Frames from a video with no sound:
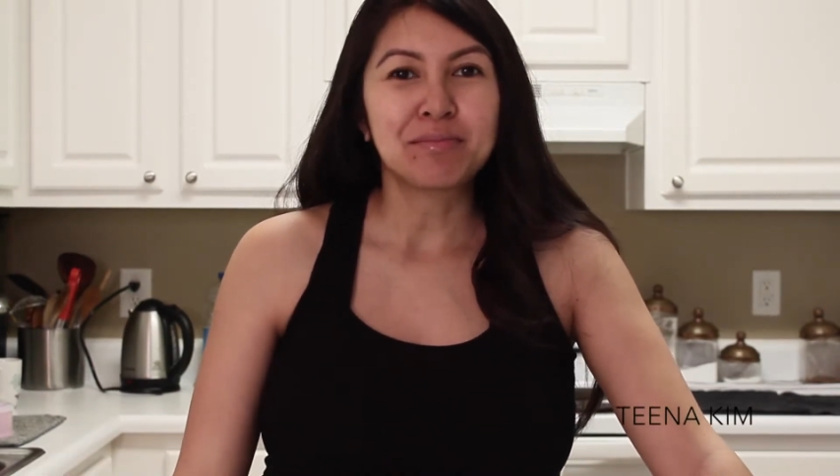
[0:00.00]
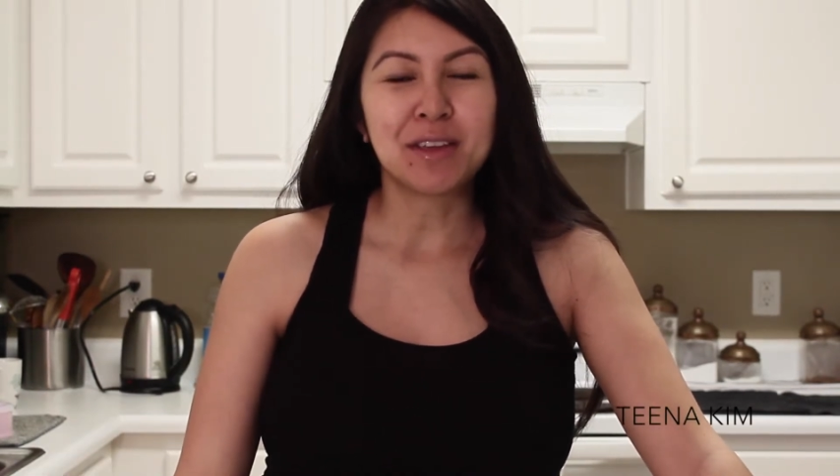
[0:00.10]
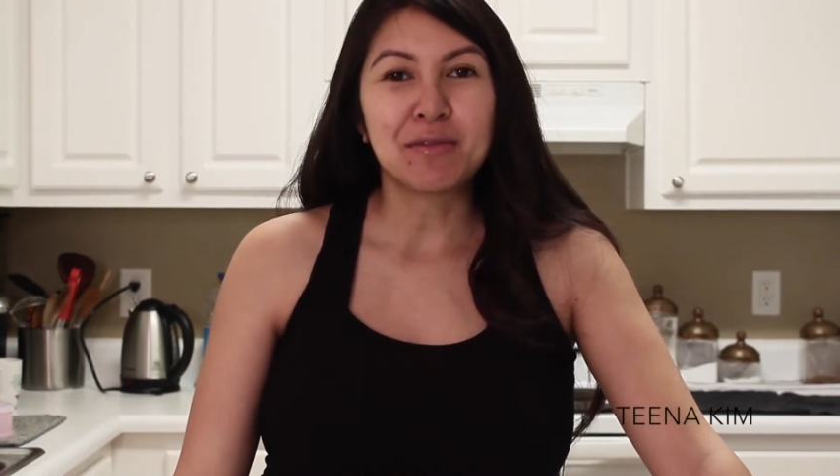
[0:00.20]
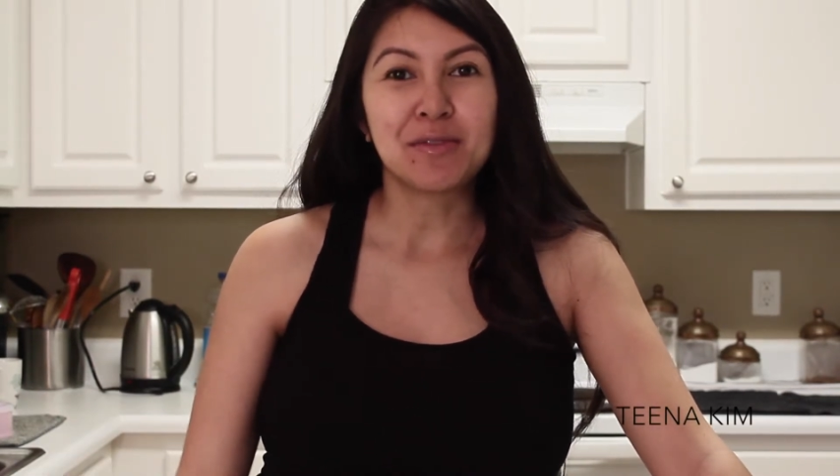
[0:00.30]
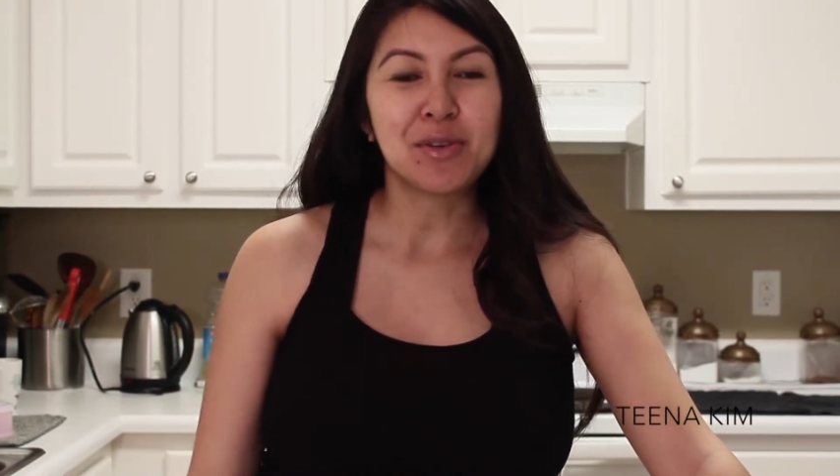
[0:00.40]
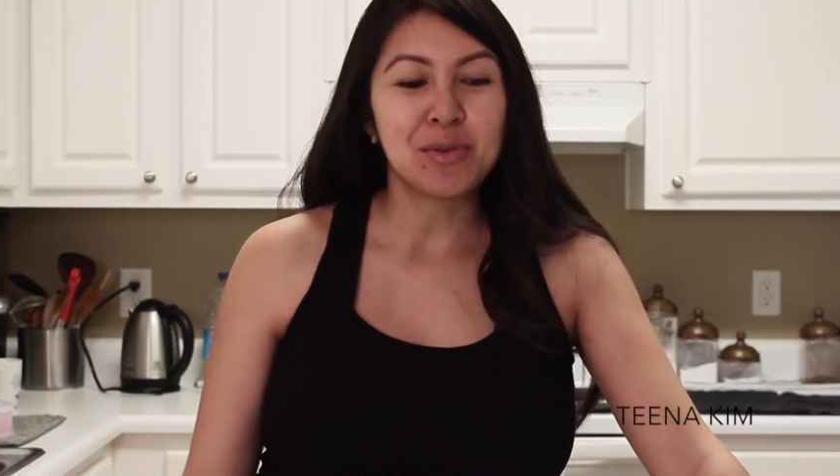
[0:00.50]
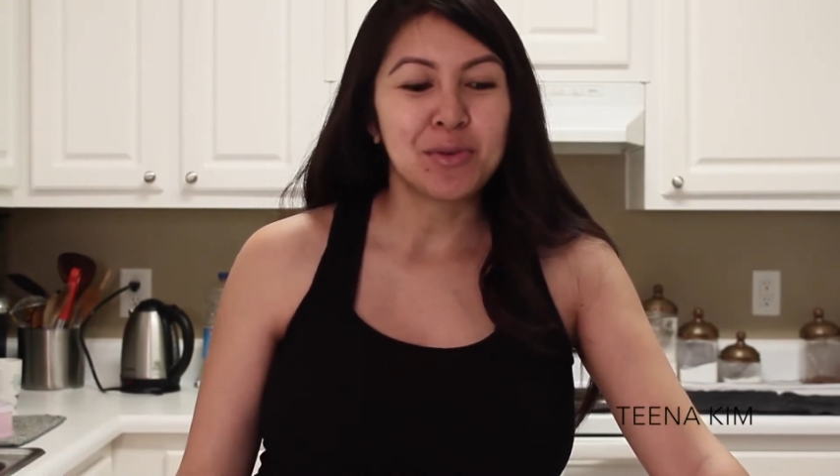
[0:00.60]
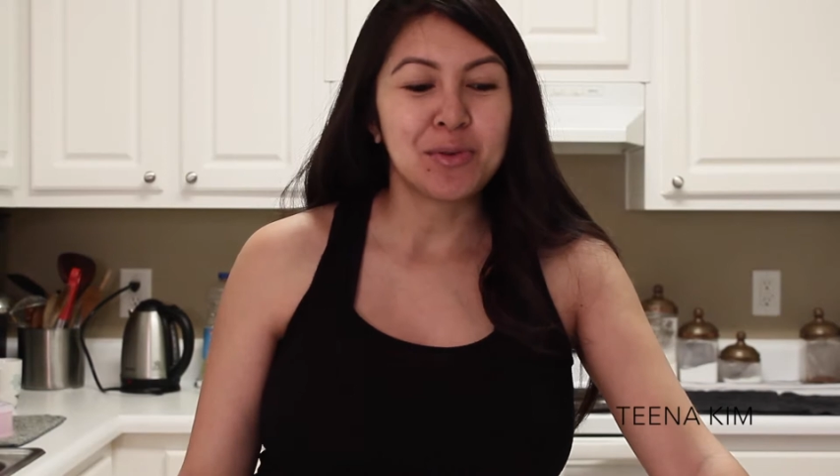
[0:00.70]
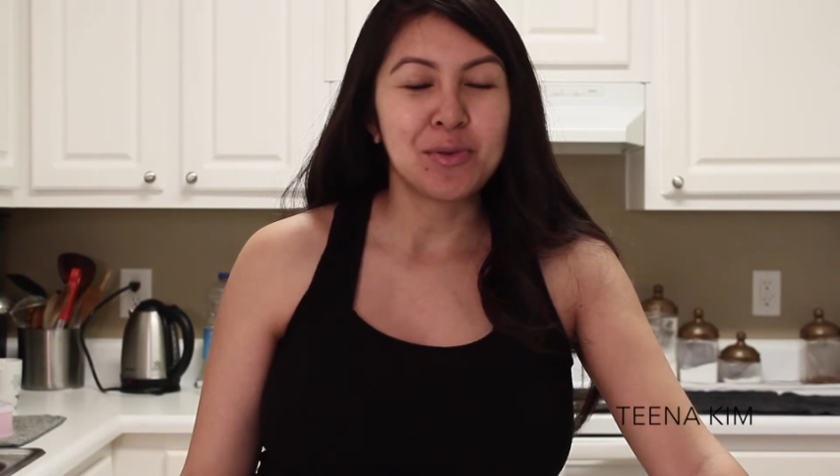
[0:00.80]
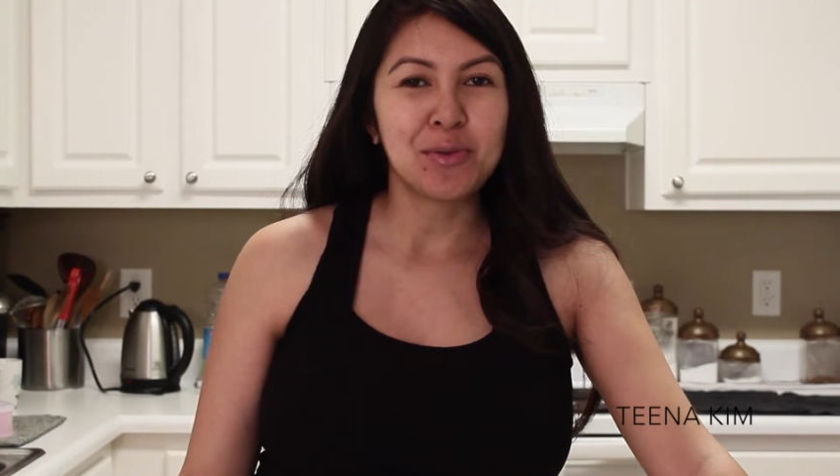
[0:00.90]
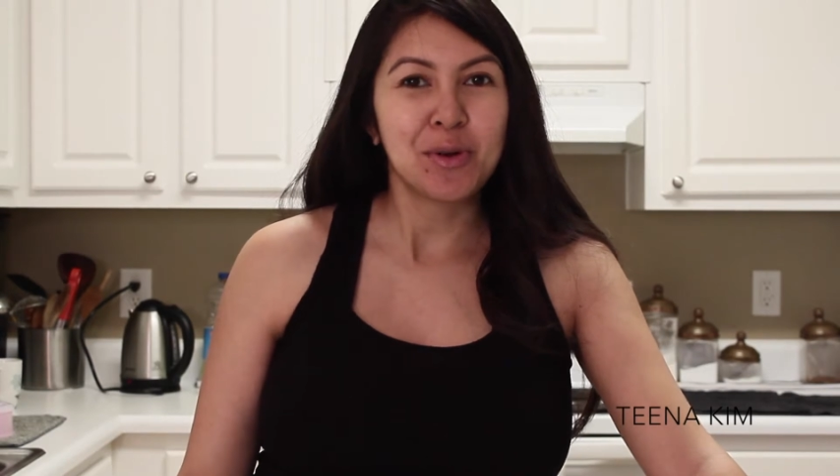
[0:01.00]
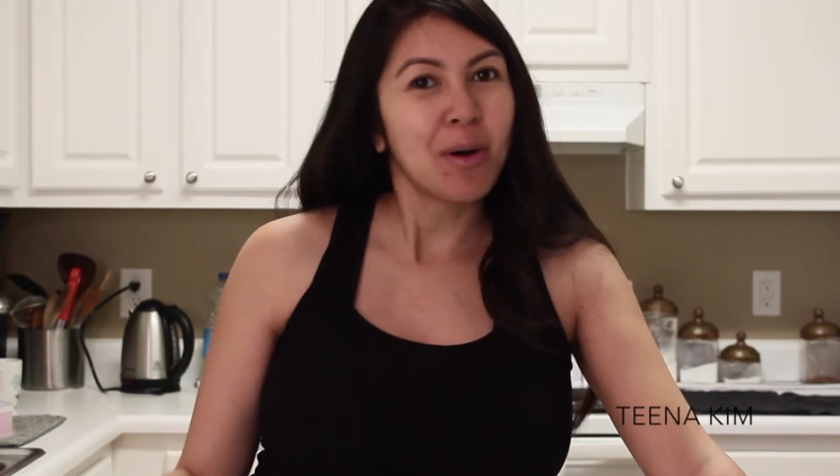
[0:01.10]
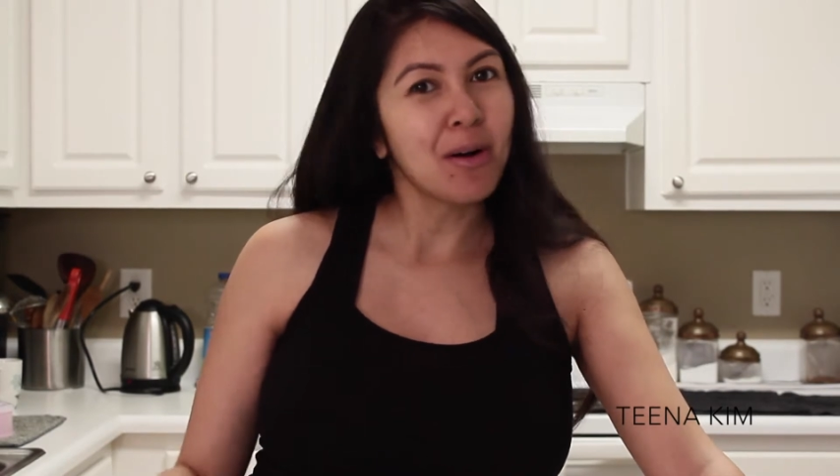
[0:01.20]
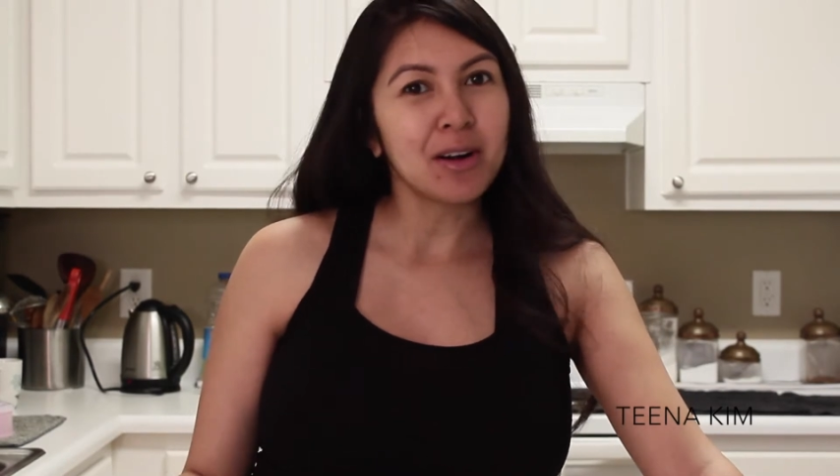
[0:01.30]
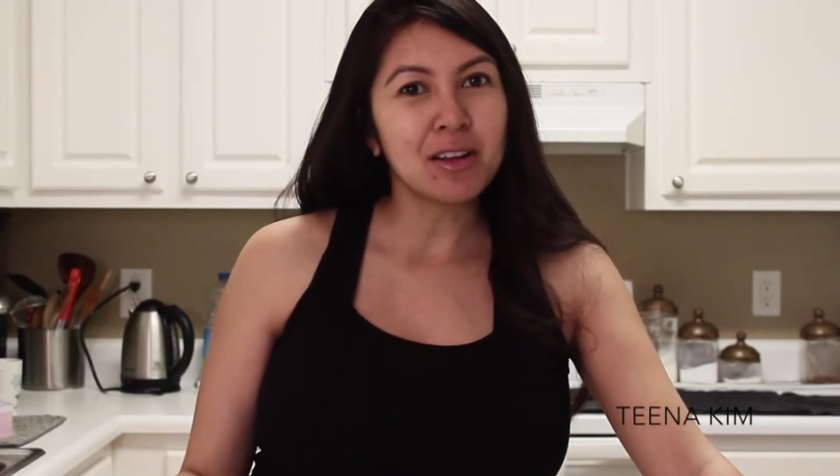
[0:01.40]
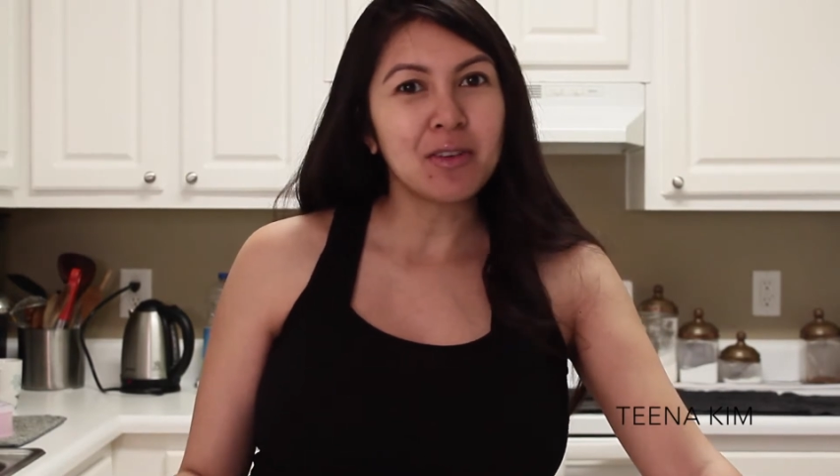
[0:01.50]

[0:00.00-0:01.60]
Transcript: if you don't already